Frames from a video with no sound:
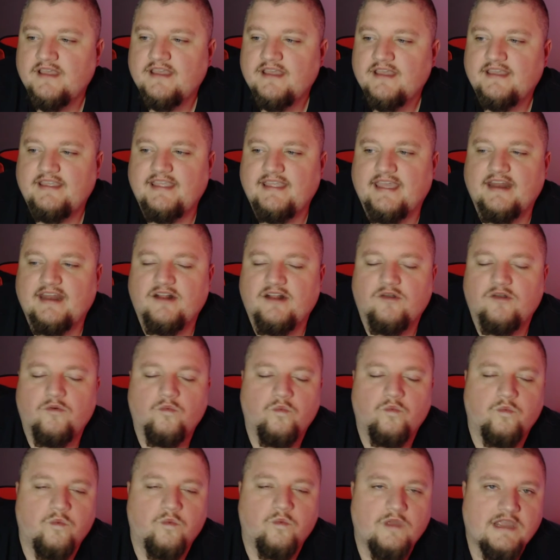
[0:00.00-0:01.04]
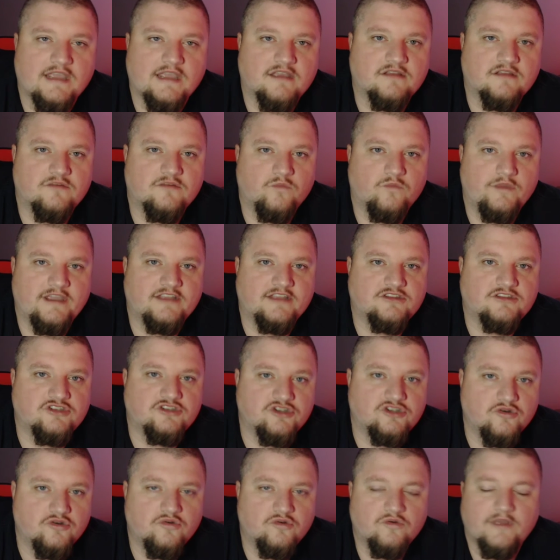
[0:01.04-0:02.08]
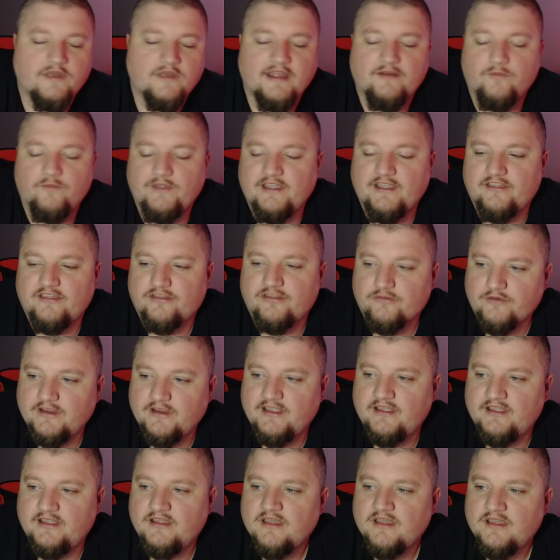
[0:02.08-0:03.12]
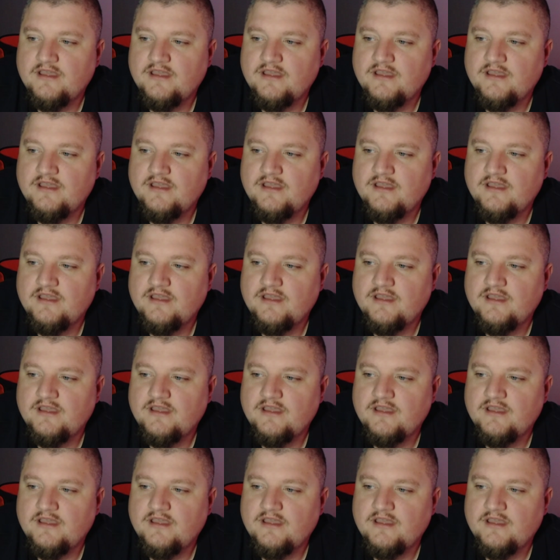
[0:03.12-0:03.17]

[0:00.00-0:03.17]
He had a week 2 and week 3,